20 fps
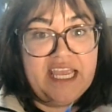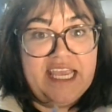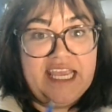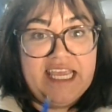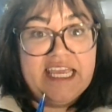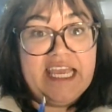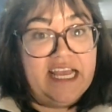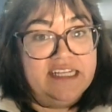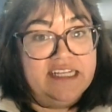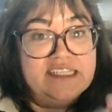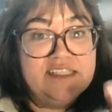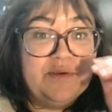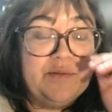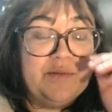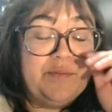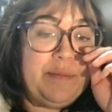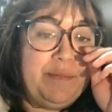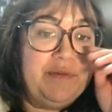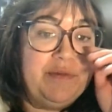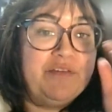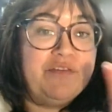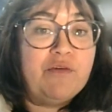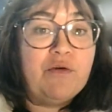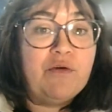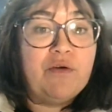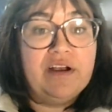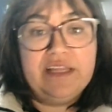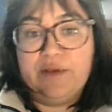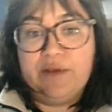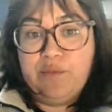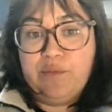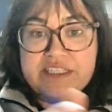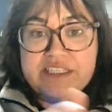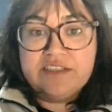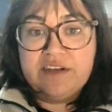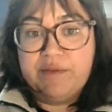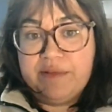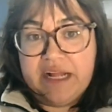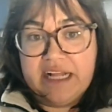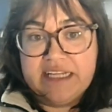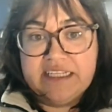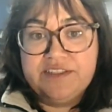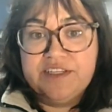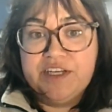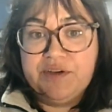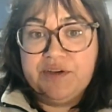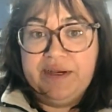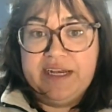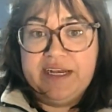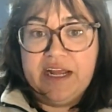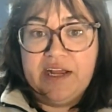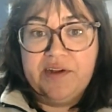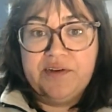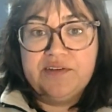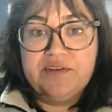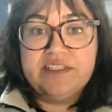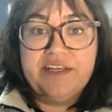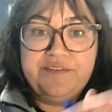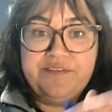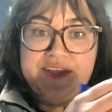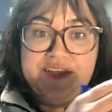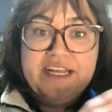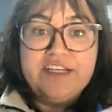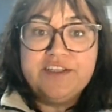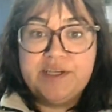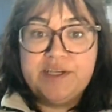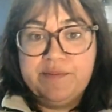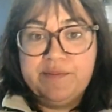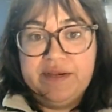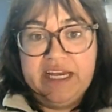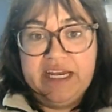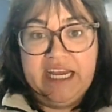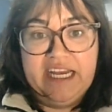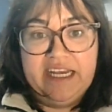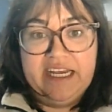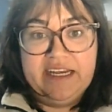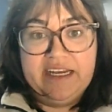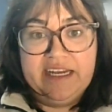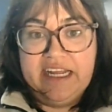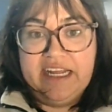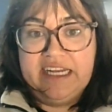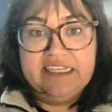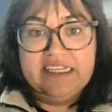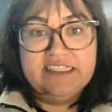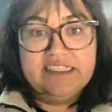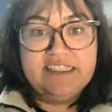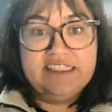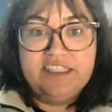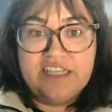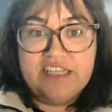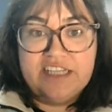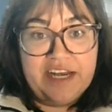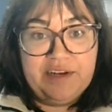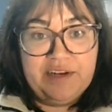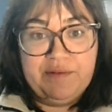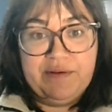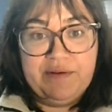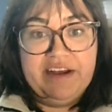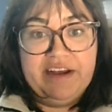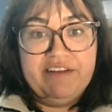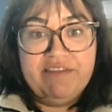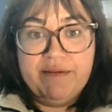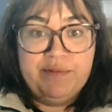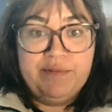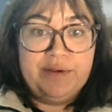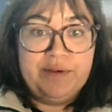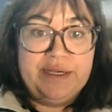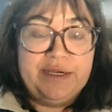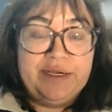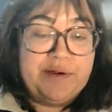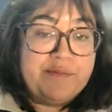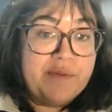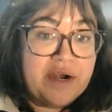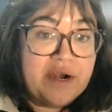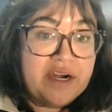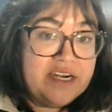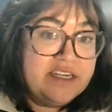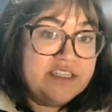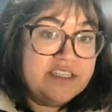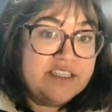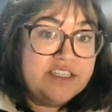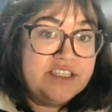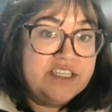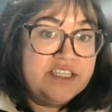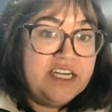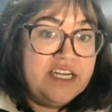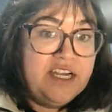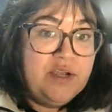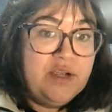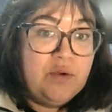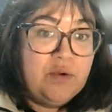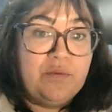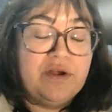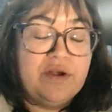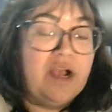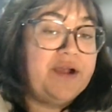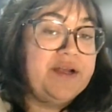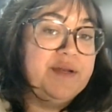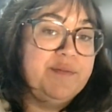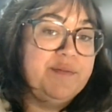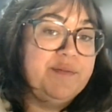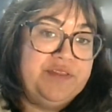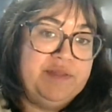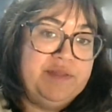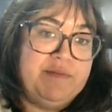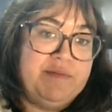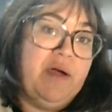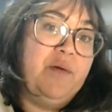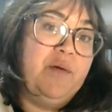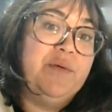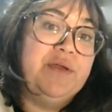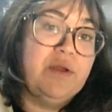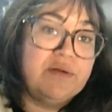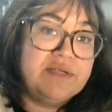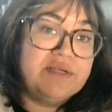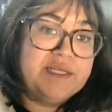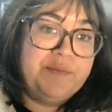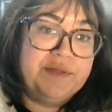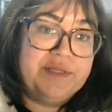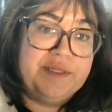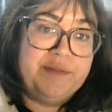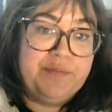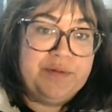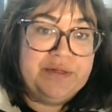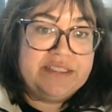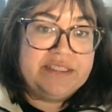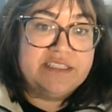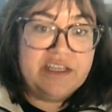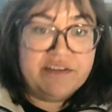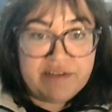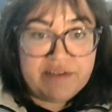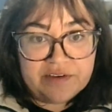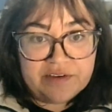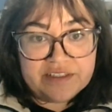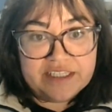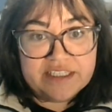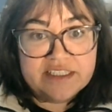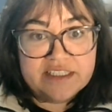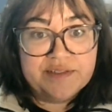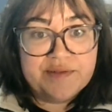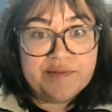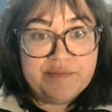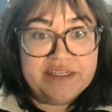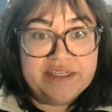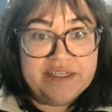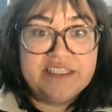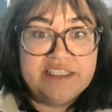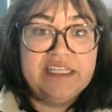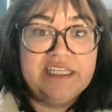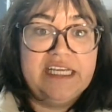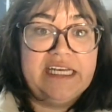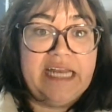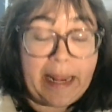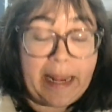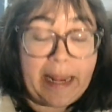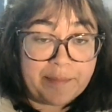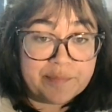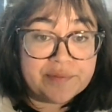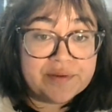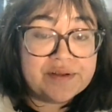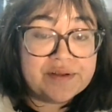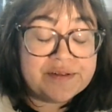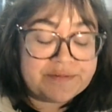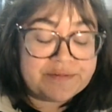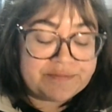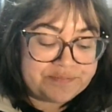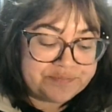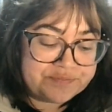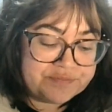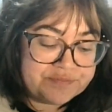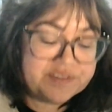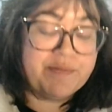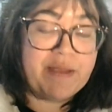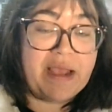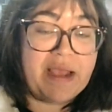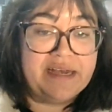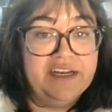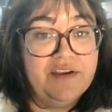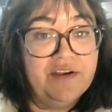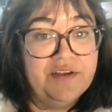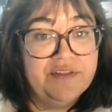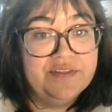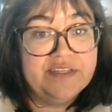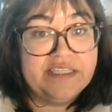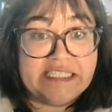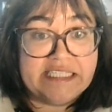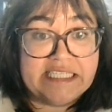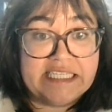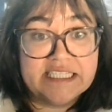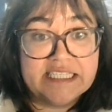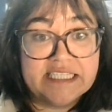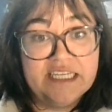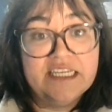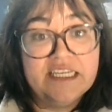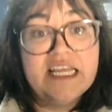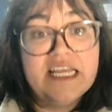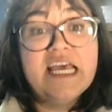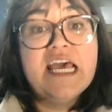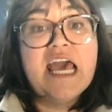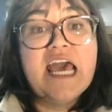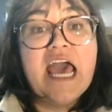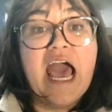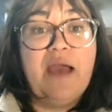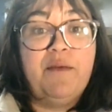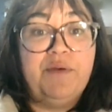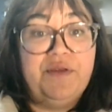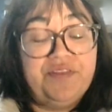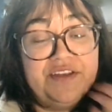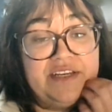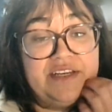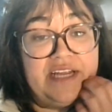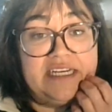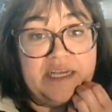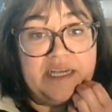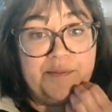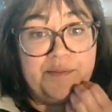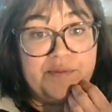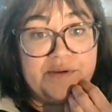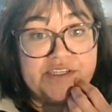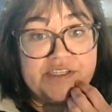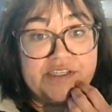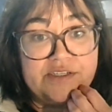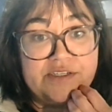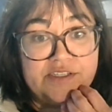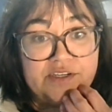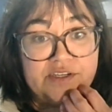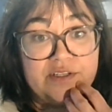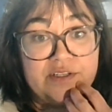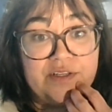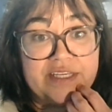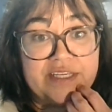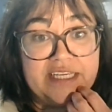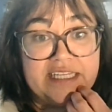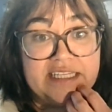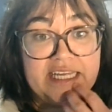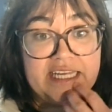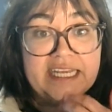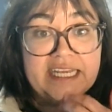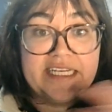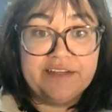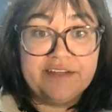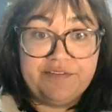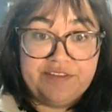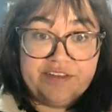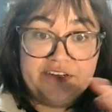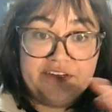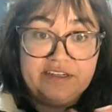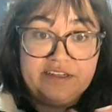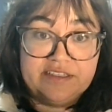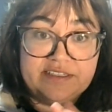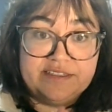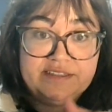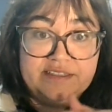yeah, but before like we start plants in the greenhouse, if they germinate and it's January, February, or March, we're not going to put them out. We don't typically put stuff out until mid to late April, depending on the season and what the night temperatures are looking like and if they're